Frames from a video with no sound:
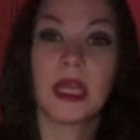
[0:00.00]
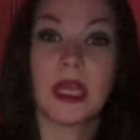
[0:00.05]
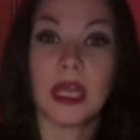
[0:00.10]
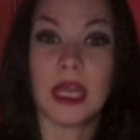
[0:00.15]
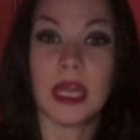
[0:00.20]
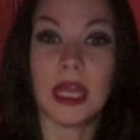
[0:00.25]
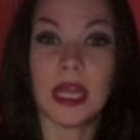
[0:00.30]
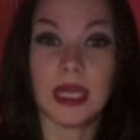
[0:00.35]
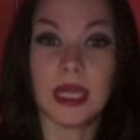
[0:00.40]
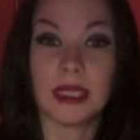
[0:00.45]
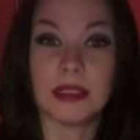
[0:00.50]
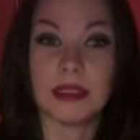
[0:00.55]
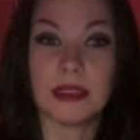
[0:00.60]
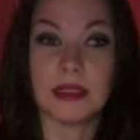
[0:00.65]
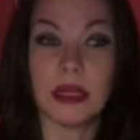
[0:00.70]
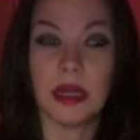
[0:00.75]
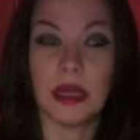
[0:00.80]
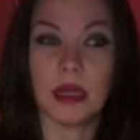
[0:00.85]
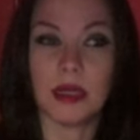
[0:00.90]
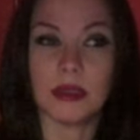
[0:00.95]

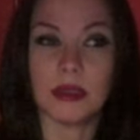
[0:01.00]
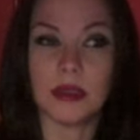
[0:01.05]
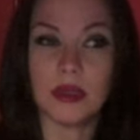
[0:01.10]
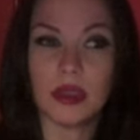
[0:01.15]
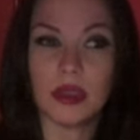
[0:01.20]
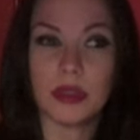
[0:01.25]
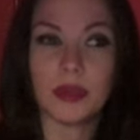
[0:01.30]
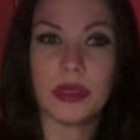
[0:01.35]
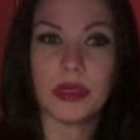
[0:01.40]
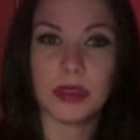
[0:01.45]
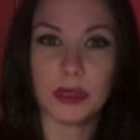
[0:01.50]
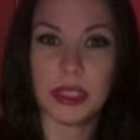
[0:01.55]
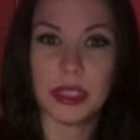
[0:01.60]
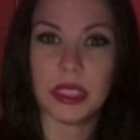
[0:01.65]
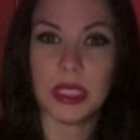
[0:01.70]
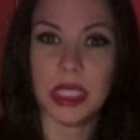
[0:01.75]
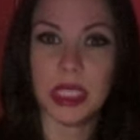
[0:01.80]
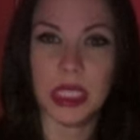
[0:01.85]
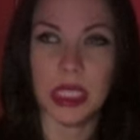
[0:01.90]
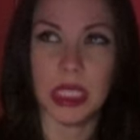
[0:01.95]
And you could be a bit
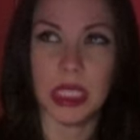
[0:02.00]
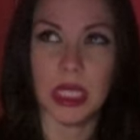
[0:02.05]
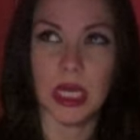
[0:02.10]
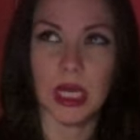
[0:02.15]
clingy.